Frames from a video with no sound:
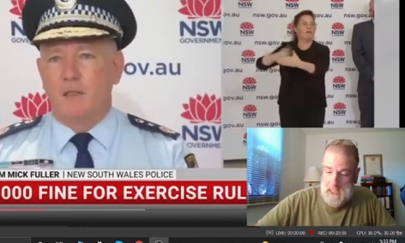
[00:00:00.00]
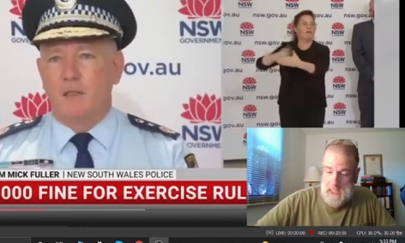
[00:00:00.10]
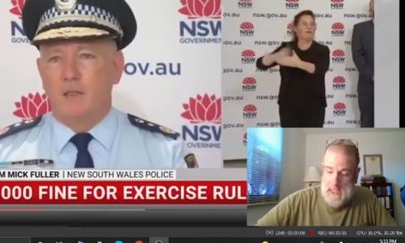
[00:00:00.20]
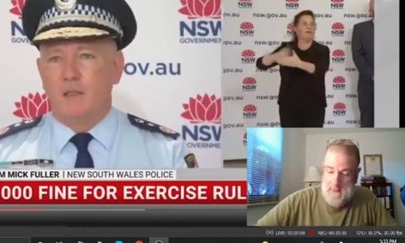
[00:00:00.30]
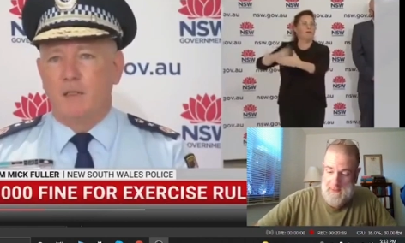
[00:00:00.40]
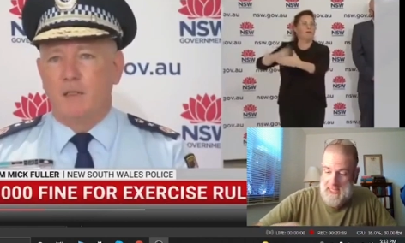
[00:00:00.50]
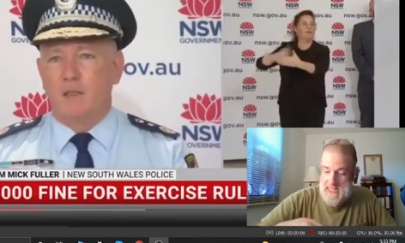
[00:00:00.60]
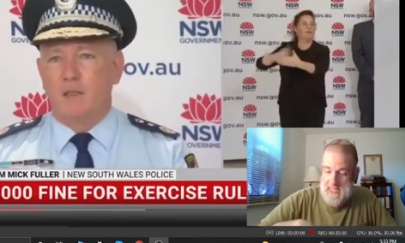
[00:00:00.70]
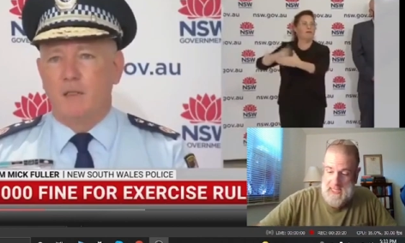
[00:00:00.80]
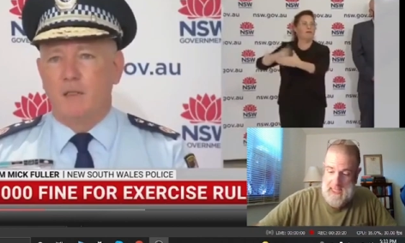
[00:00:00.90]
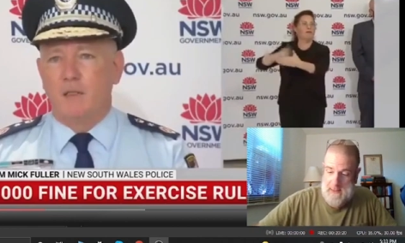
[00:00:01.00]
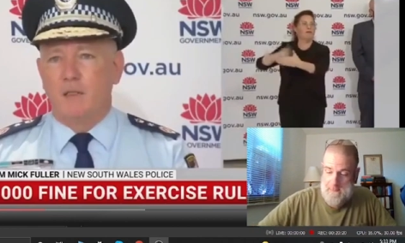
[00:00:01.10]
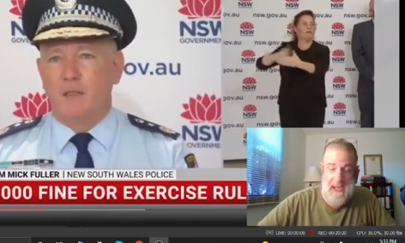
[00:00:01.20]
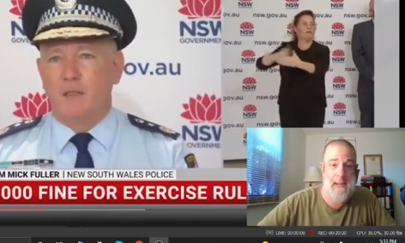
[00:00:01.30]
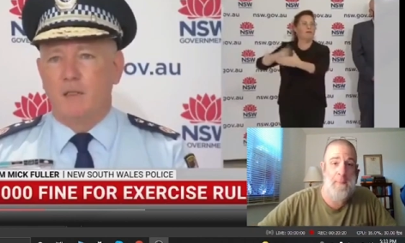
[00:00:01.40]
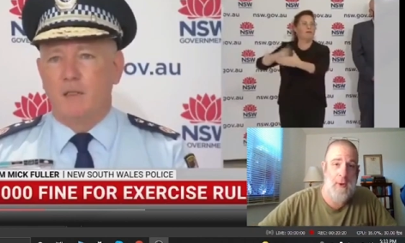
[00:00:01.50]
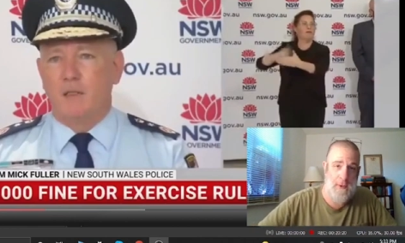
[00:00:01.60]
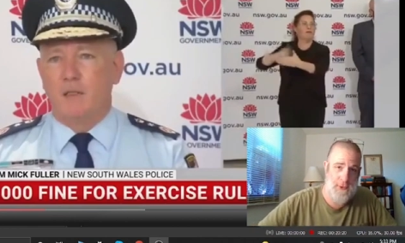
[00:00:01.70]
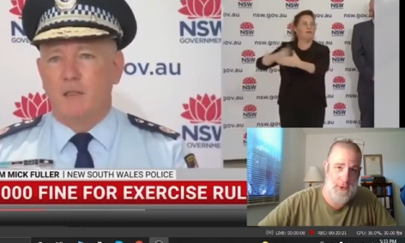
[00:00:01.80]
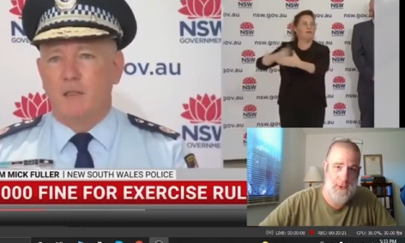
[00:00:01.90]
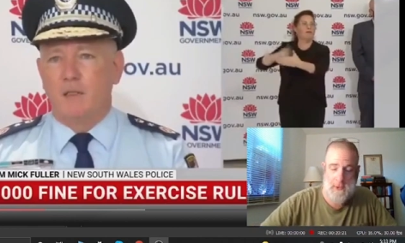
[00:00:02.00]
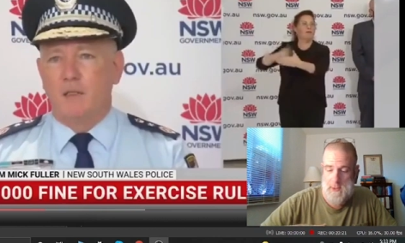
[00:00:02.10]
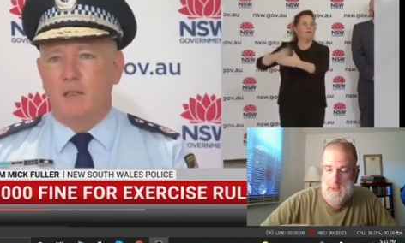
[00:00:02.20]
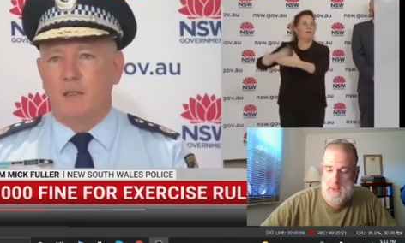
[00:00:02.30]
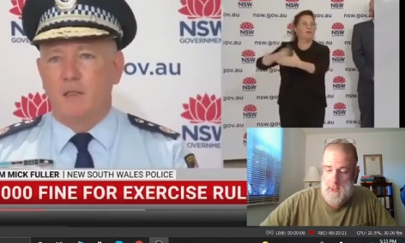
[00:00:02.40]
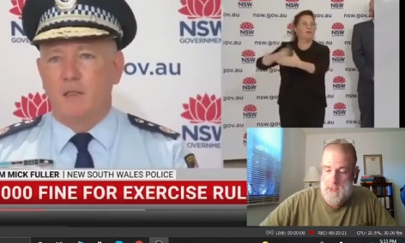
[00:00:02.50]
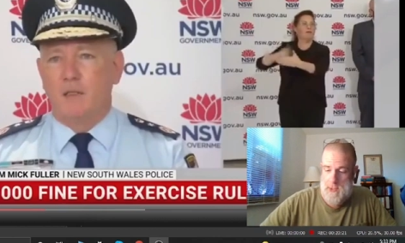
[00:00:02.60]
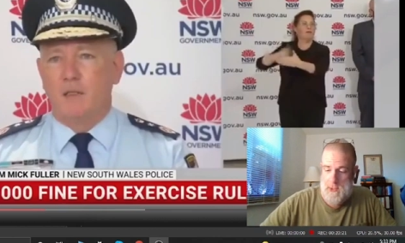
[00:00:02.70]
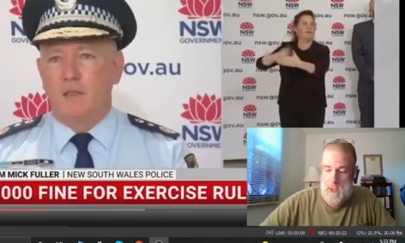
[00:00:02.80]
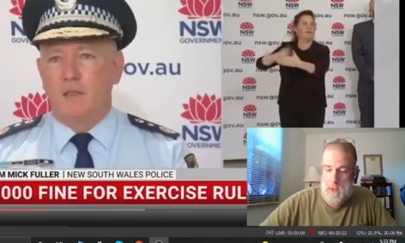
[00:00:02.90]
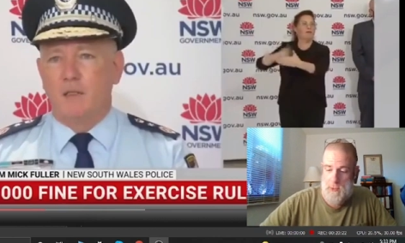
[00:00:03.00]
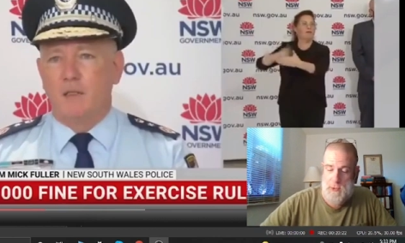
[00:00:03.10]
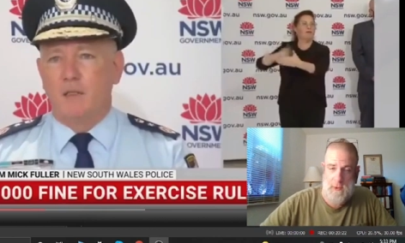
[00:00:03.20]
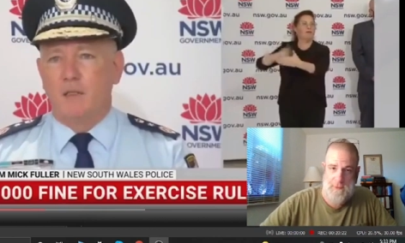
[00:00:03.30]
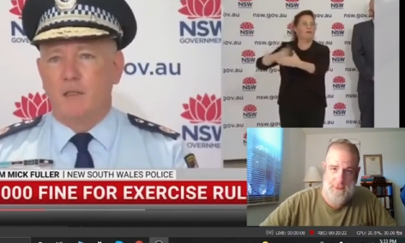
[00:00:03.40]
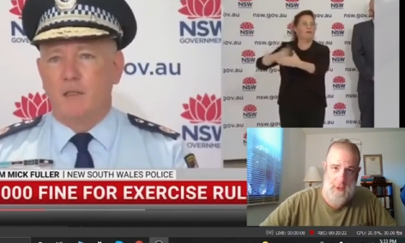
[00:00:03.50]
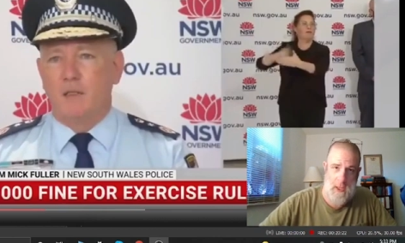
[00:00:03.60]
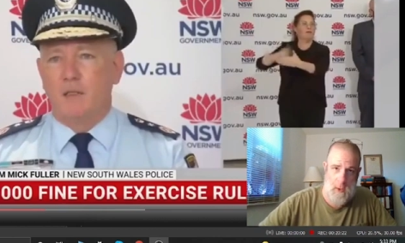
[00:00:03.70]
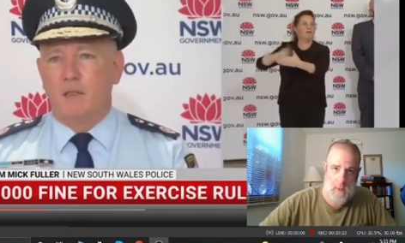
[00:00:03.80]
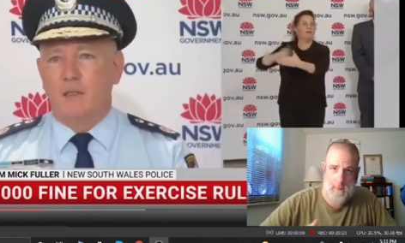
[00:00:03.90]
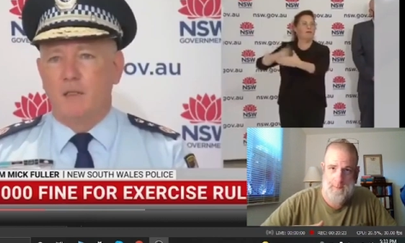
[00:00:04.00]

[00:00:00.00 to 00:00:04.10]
Speaker 1: Um, they need papers to go to and fro.